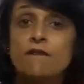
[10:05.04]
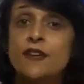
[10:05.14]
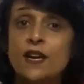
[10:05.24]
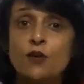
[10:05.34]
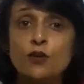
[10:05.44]

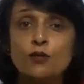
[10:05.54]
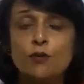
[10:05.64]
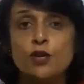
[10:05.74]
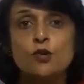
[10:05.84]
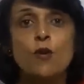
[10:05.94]
we are going to
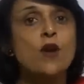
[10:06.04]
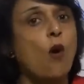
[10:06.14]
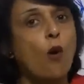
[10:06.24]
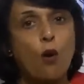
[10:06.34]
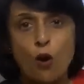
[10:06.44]
be showing
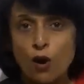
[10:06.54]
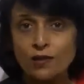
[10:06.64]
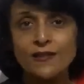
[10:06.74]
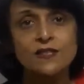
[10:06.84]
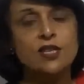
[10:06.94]

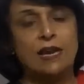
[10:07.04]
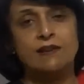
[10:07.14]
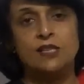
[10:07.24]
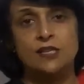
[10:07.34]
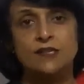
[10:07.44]
all the
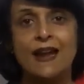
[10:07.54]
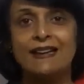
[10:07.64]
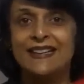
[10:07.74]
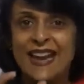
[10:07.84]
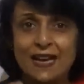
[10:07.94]
changes
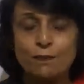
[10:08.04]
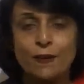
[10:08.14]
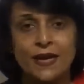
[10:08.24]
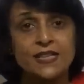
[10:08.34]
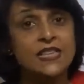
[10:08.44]
that take
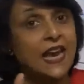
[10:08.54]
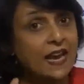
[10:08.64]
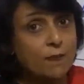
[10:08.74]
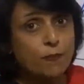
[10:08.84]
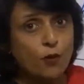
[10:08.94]
place
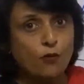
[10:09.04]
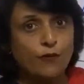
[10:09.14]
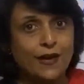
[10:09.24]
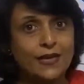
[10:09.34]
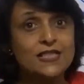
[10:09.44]
in
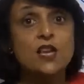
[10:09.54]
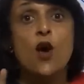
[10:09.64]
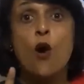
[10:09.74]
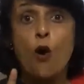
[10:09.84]
prophase